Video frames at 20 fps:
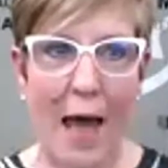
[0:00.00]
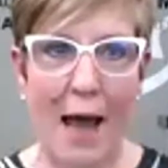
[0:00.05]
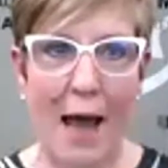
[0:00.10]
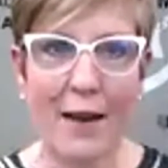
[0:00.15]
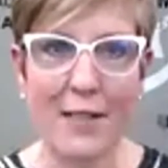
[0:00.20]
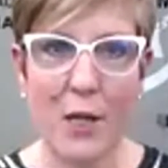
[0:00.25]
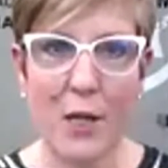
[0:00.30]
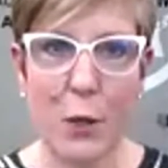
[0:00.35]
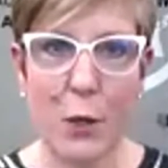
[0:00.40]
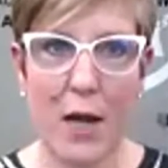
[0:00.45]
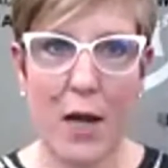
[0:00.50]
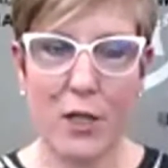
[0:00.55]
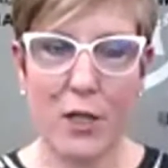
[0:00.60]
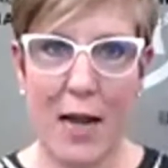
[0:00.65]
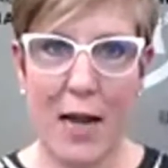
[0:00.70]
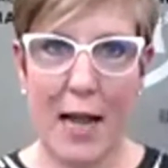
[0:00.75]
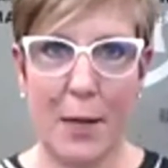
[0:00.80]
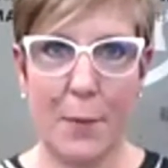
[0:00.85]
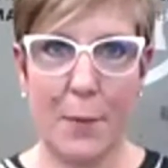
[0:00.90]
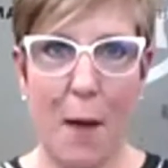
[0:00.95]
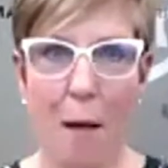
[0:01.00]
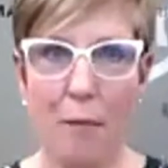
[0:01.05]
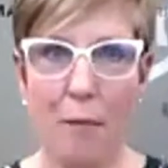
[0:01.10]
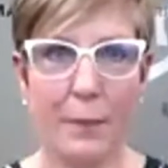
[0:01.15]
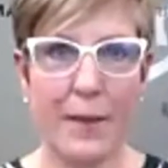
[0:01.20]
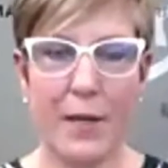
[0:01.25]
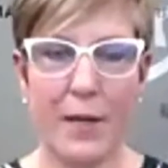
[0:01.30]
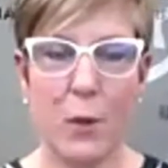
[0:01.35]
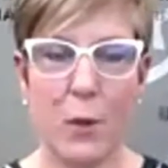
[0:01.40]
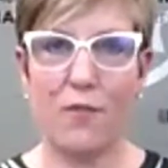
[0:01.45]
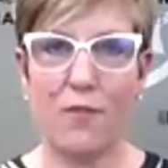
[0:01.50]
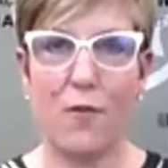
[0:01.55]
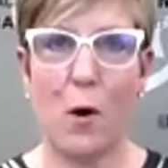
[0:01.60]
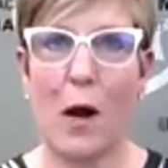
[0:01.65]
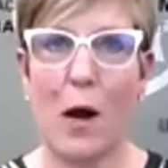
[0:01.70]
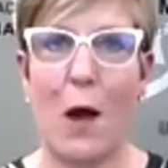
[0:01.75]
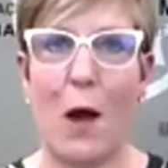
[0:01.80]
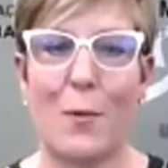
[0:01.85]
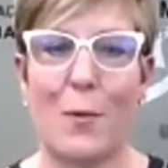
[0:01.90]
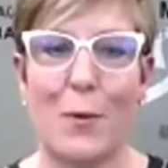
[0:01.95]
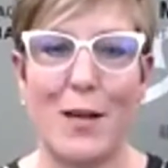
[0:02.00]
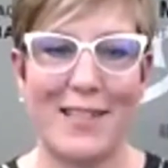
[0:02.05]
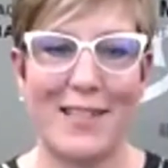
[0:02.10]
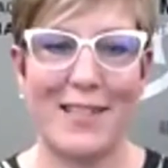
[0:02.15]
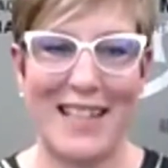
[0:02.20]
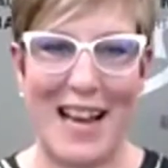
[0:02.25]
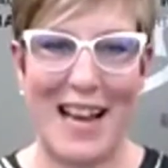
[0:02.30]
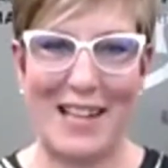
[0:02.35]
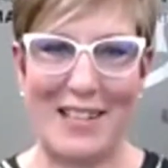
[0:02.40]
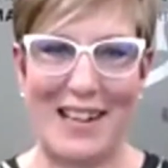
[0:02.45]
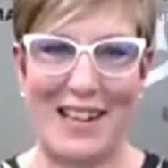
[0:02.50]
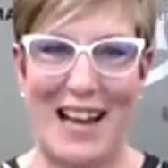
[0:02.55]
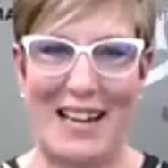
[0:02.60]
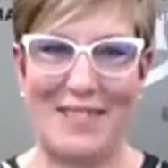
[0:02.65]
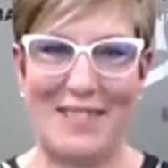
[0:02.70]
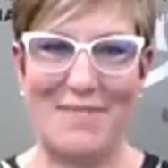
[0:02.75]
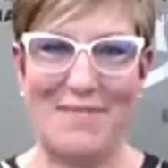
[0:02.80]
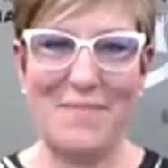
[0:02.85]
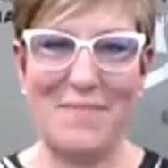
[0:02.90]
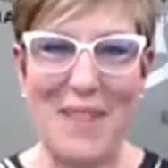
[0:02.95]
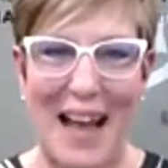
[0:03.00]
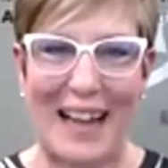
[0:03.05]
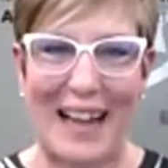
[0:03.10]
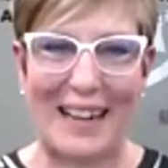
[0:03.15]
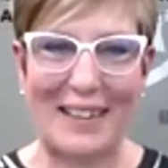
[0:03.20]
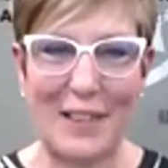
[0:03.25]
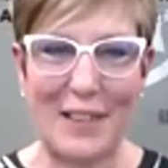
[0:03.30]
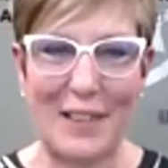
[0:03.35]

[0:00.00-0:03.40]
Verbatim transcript: that is a question I could probably do a four-hour presentation on. But